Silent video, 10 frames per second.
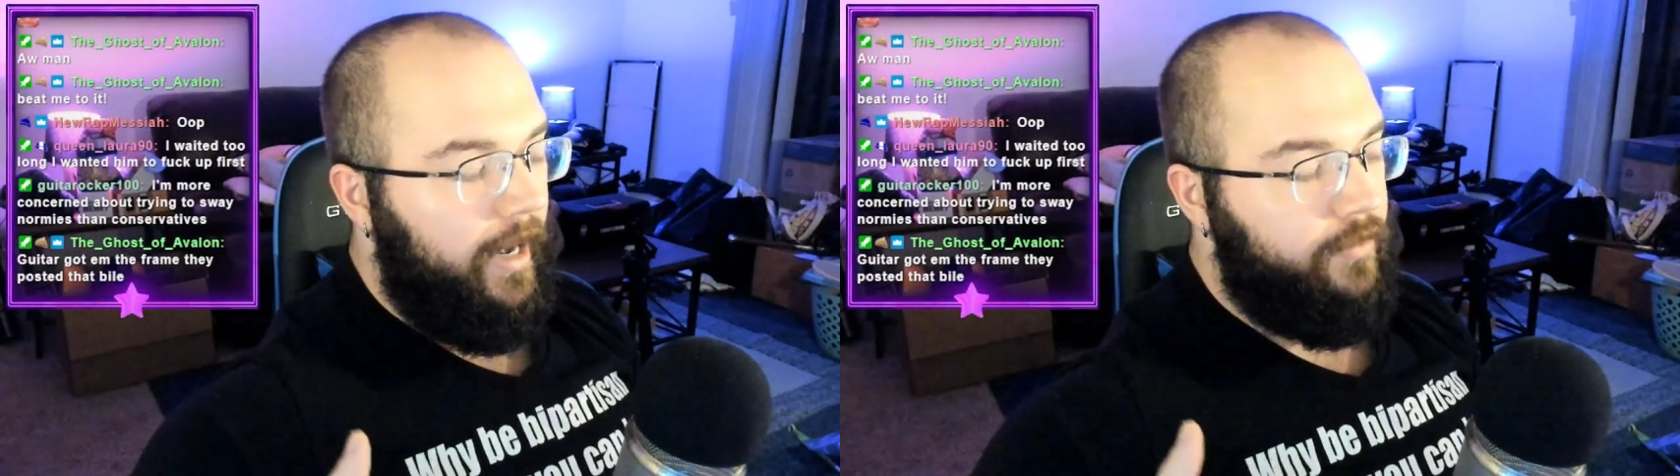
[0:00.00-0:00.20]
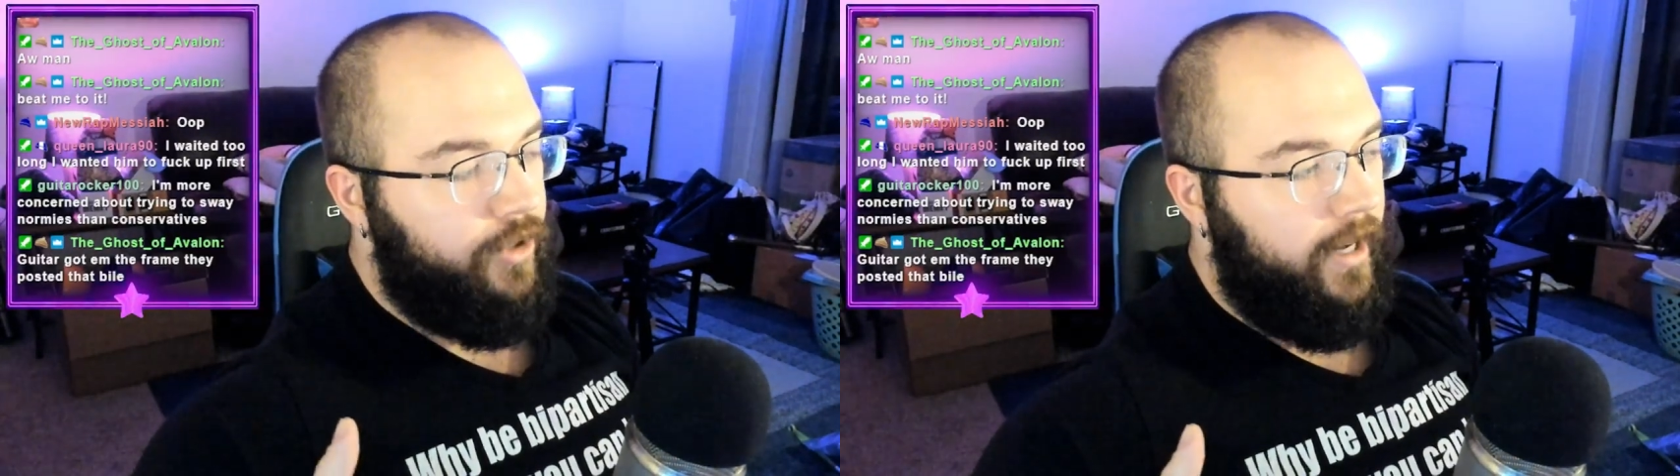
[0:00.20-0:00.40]

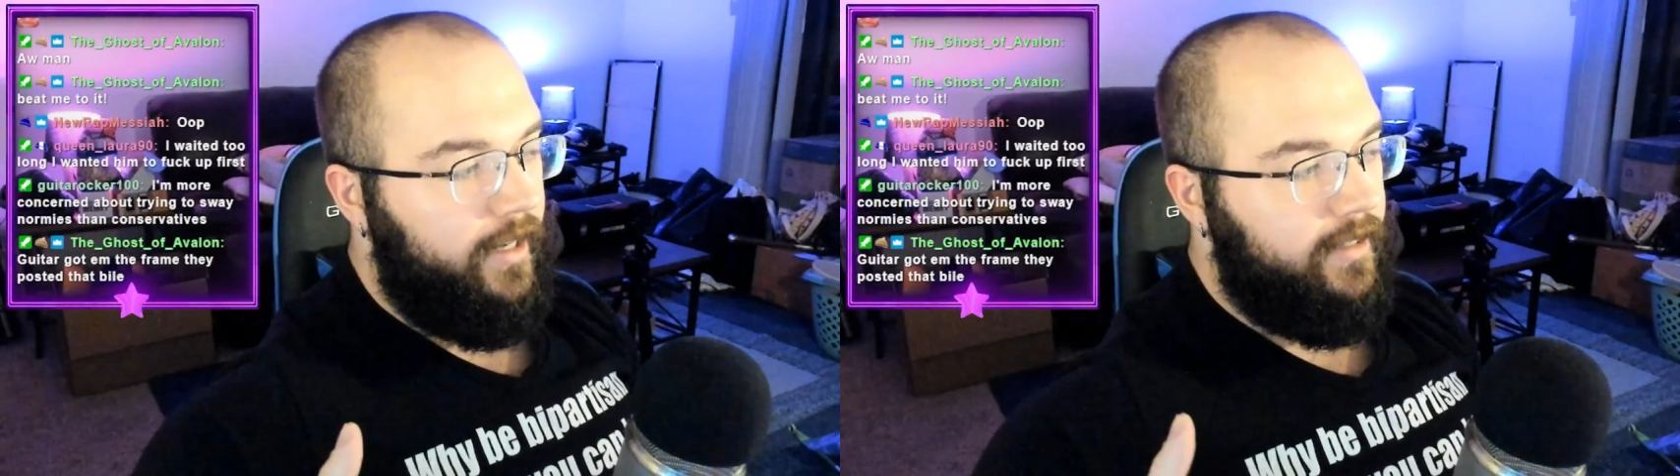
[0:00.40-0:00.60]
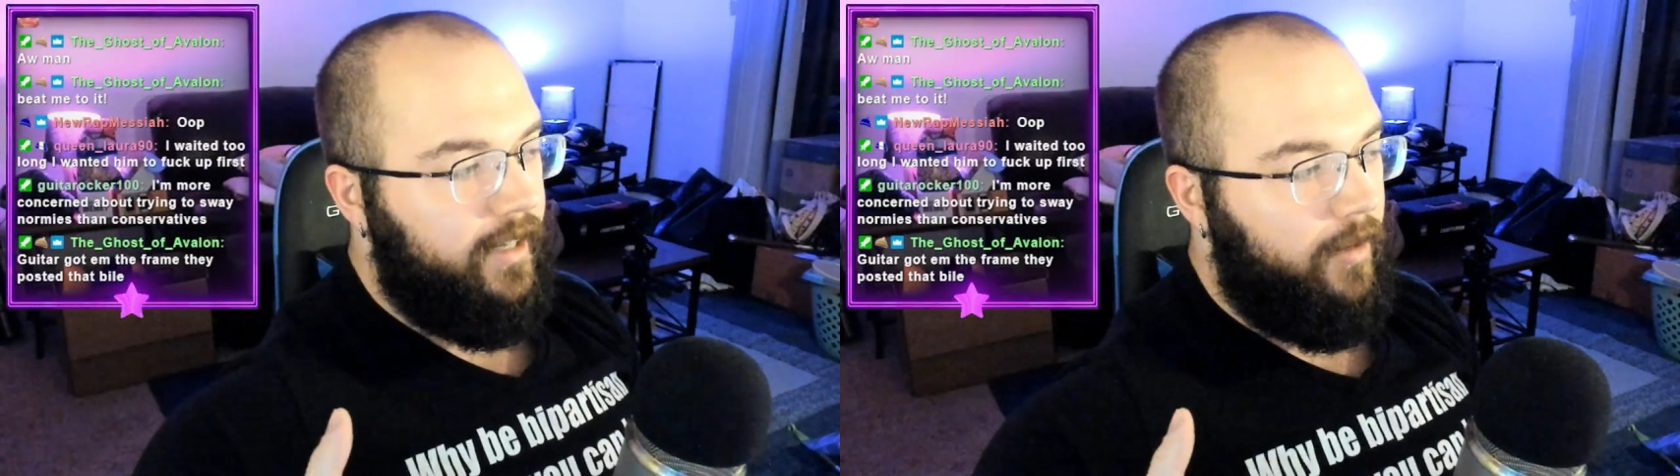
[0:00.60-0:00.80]
I'm to
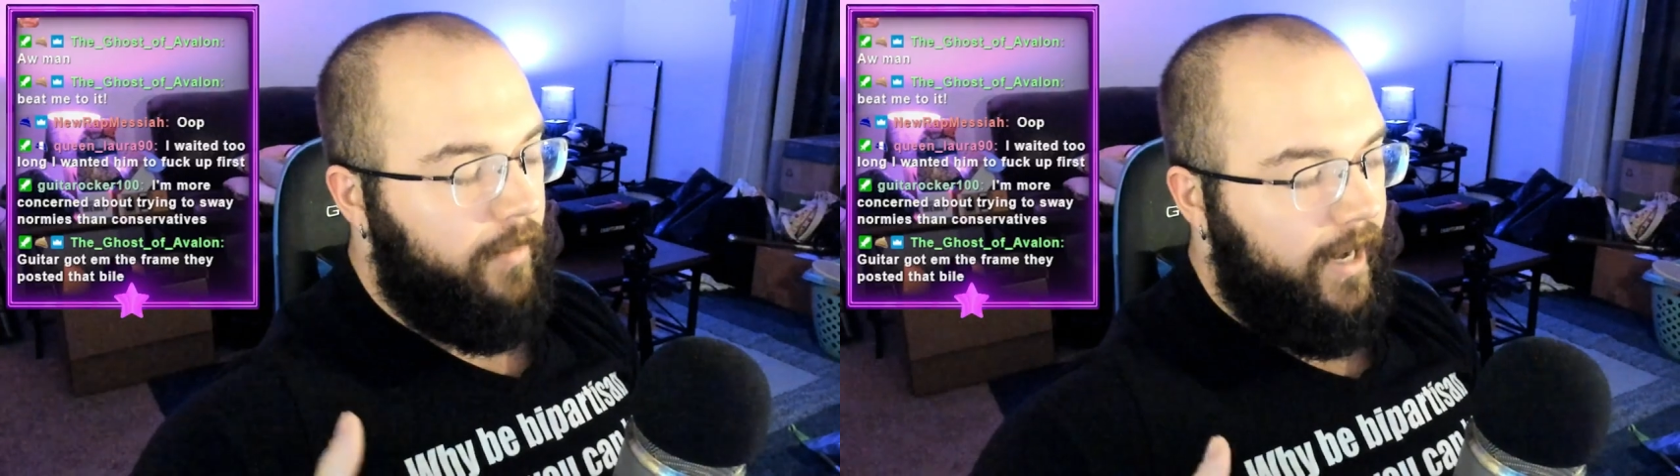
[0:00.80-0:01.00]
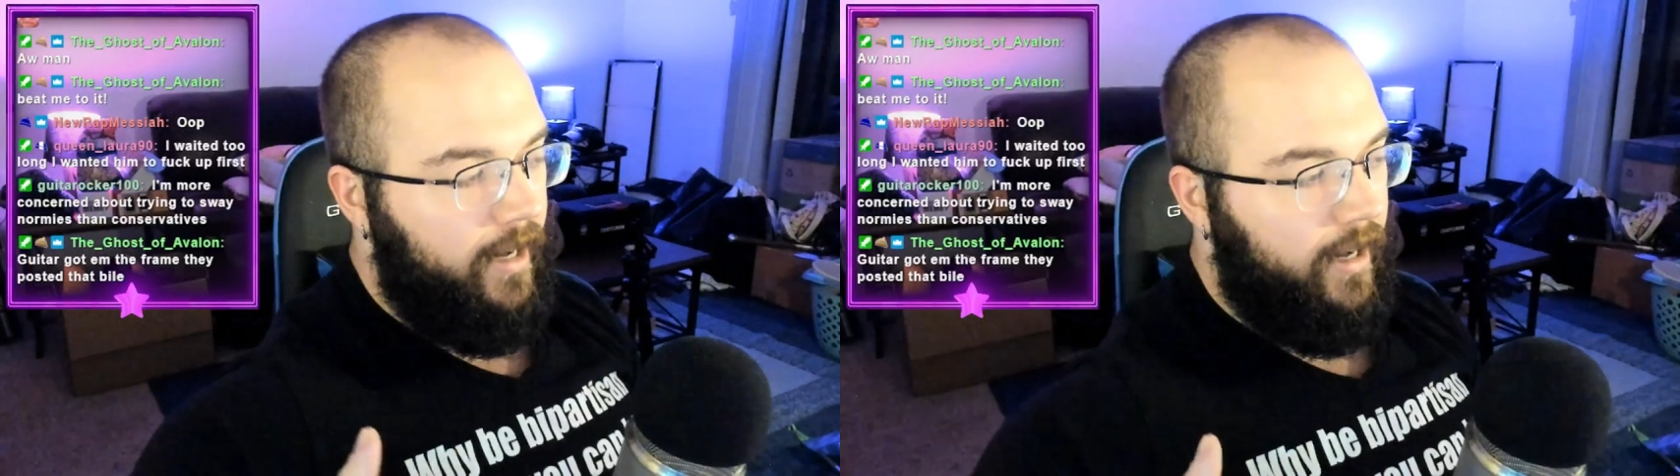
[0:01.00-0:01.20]
trying to tell
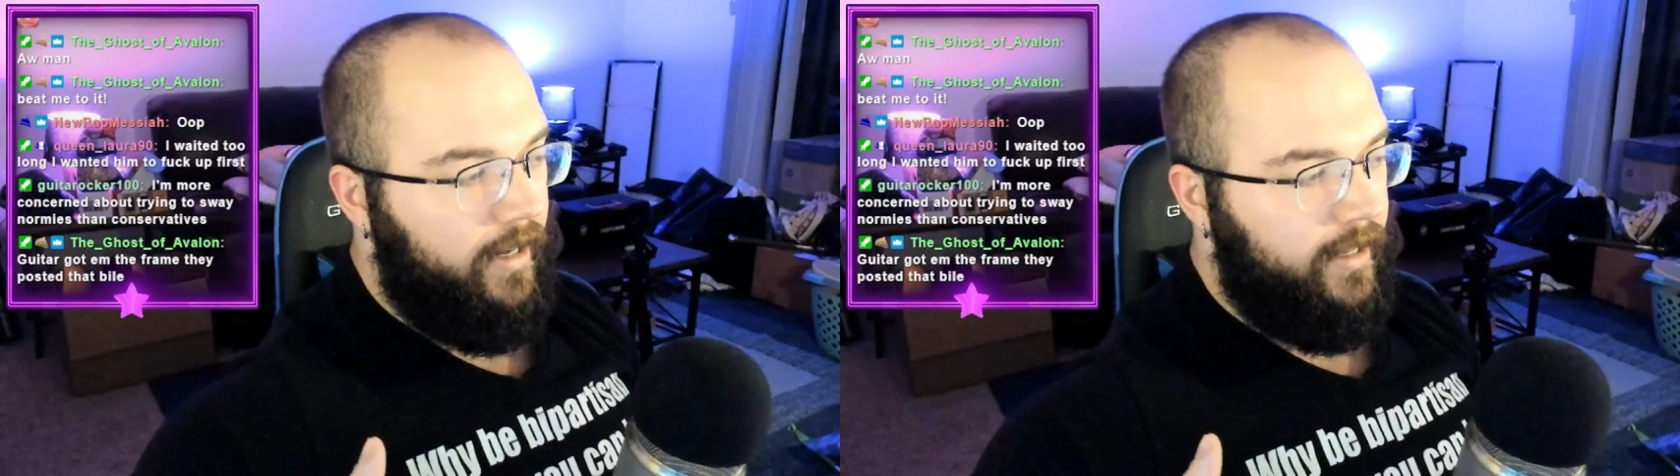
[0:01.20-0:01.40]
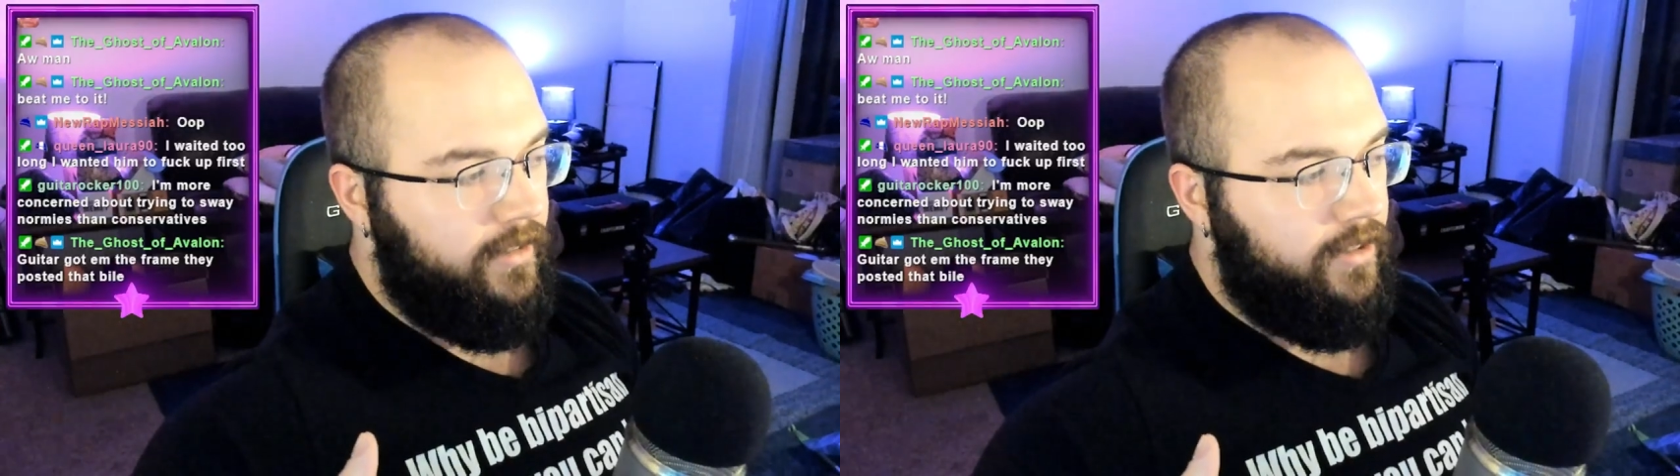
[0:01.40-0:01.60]
my
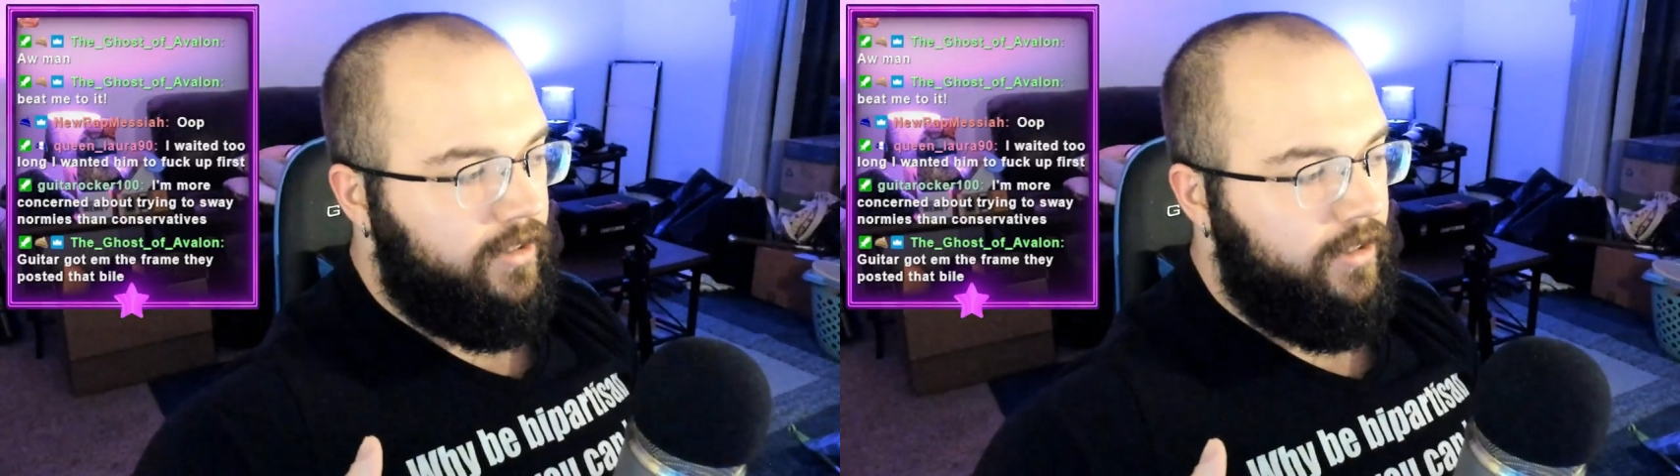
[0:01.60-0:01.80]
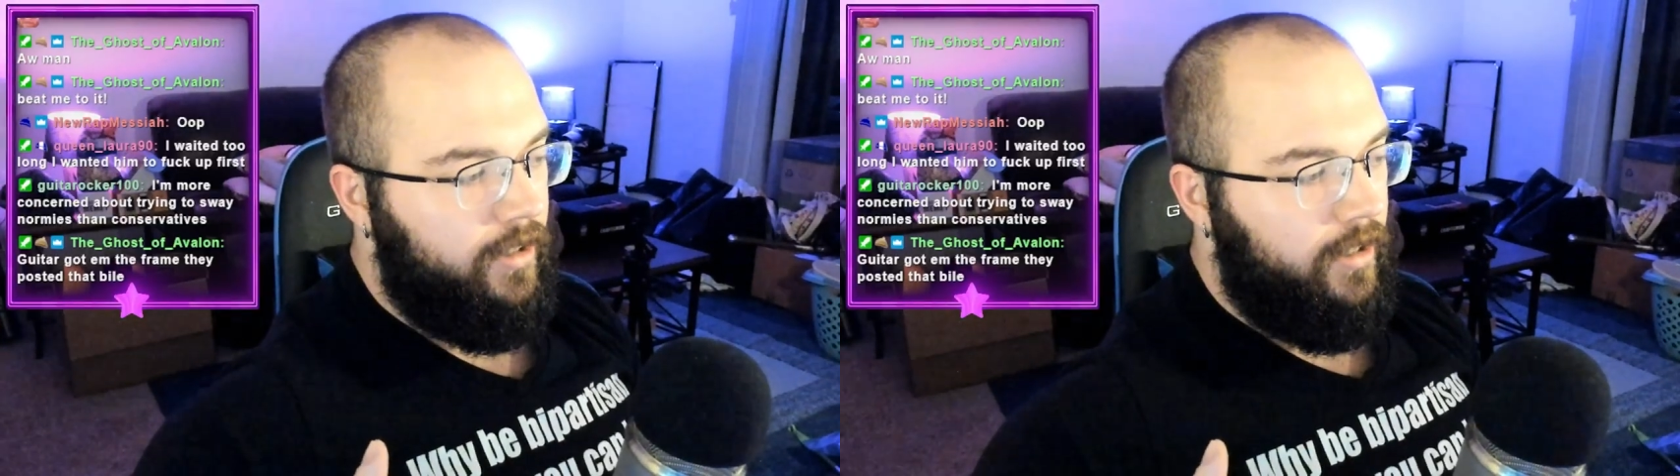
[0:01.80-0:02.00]
audience.
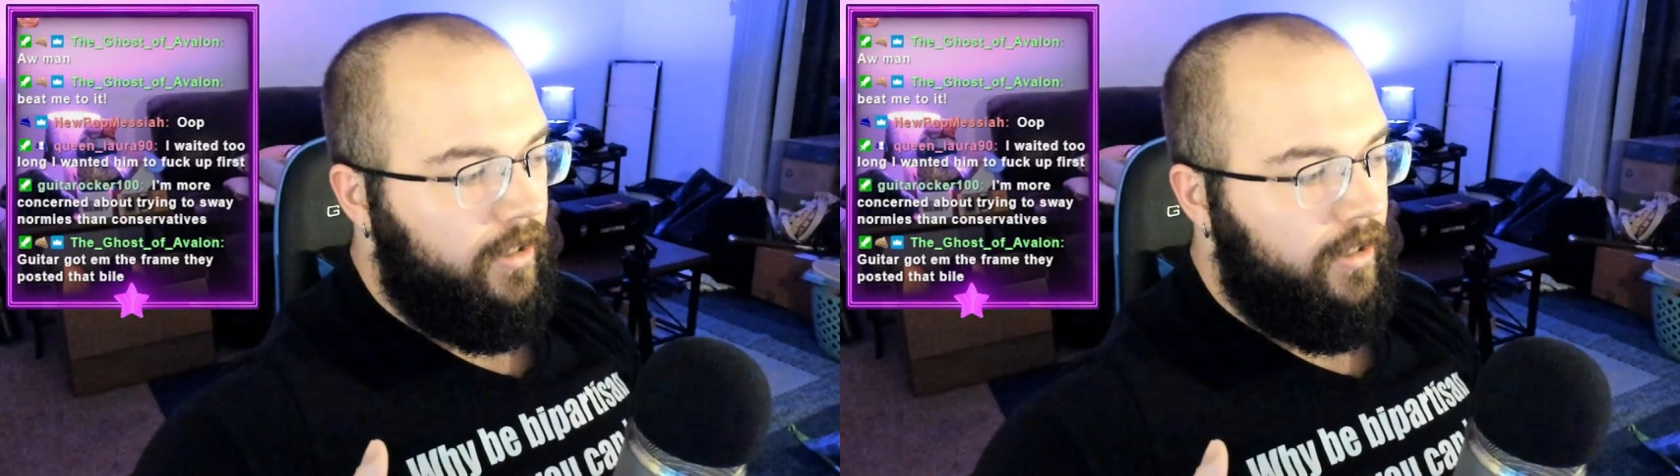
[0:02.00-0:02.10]
Issues.